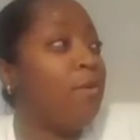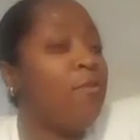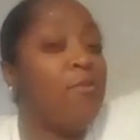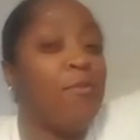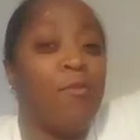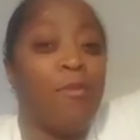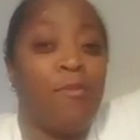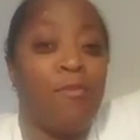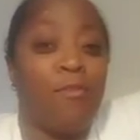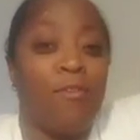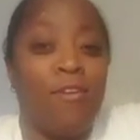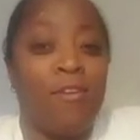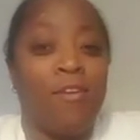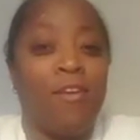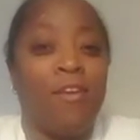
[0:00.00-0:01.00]

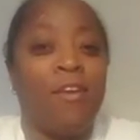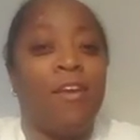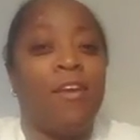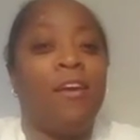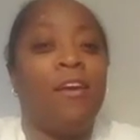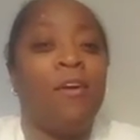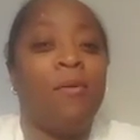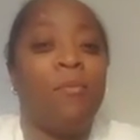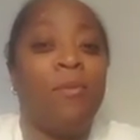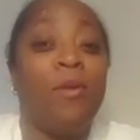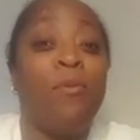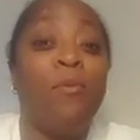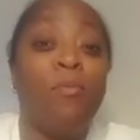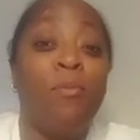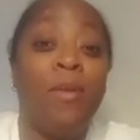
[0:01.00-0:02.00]
Reverend.
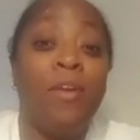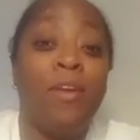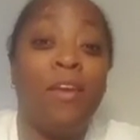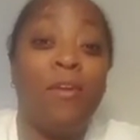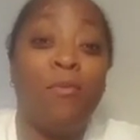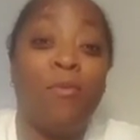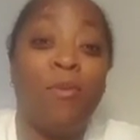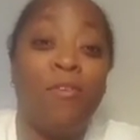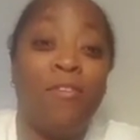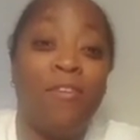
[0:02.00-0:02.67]
He will be in